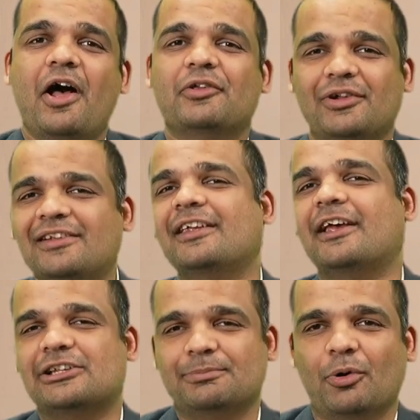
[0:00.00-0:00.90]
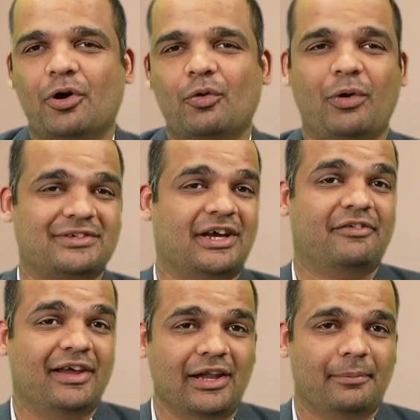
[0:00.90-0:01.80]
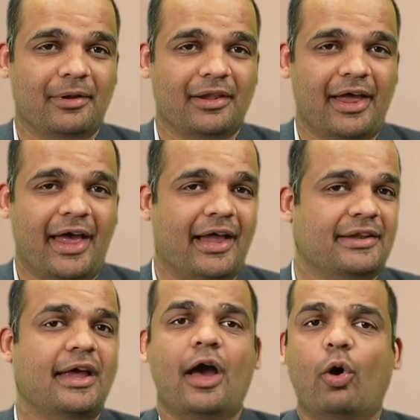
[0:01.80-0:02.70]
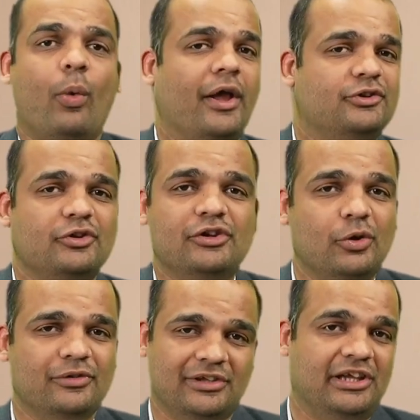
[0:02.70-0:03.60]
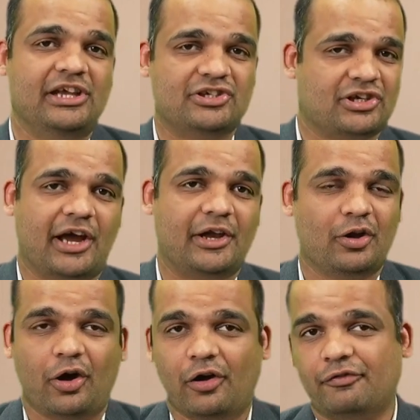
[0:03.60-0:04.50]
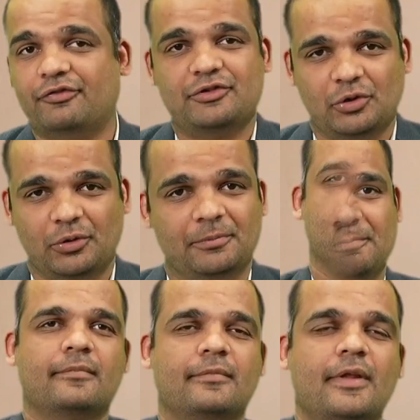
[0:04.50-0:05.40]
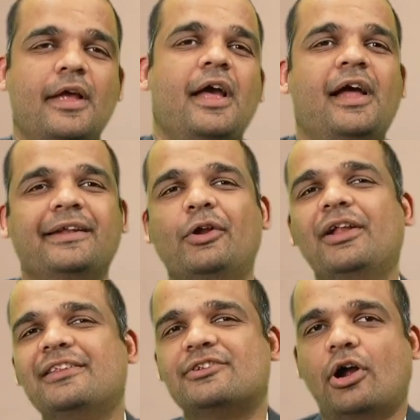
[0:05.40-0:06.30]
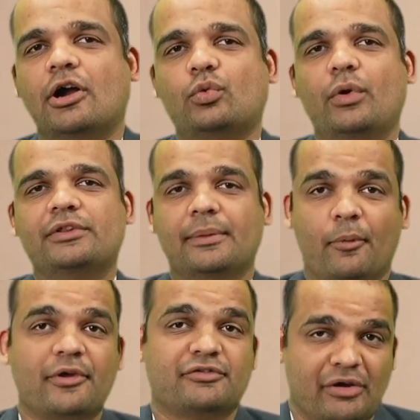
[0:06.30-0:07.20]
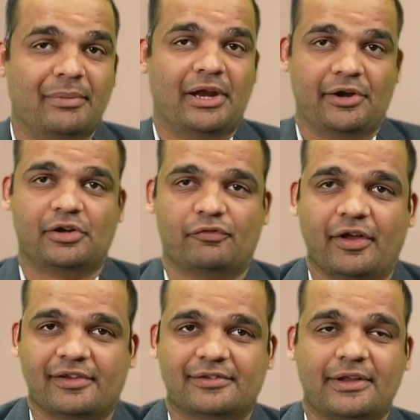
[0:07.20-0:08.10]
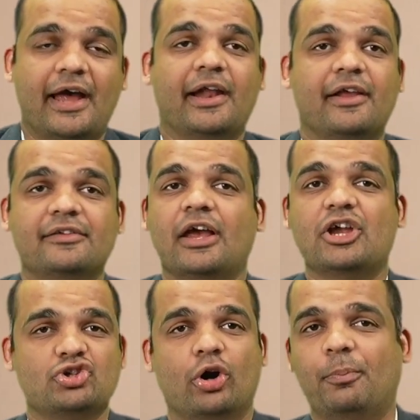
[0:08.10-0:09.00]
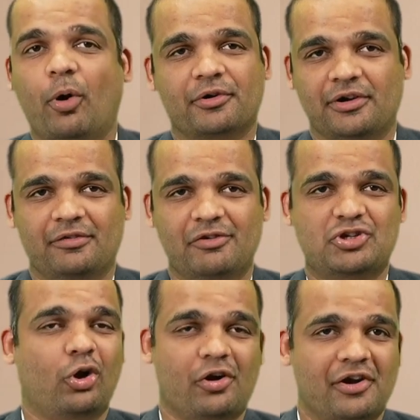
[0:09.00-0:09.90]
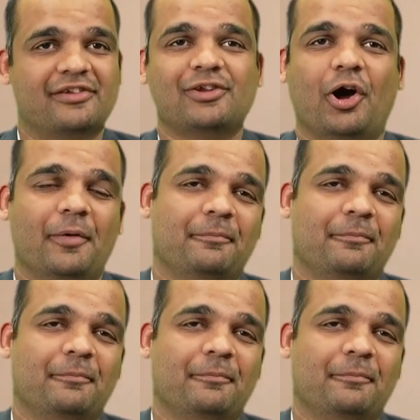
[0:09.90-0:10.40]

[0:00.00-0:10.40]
So let's explore what's available and when to use each kind of tool. Now let's start with the most familiar interface, that is Azure Portal, which you already saw.